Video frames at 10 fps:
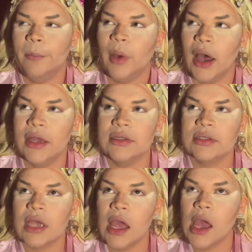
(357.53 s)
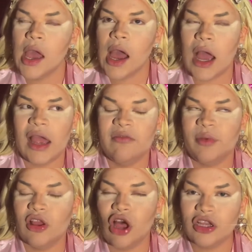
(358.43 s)
But I have
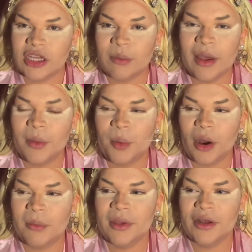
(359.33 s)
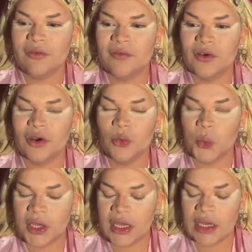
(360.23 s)
been locked in my apartment for a
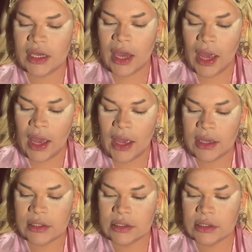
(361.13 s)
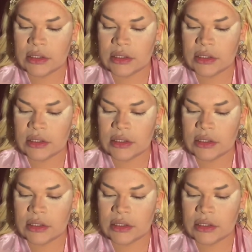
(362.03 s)
week, and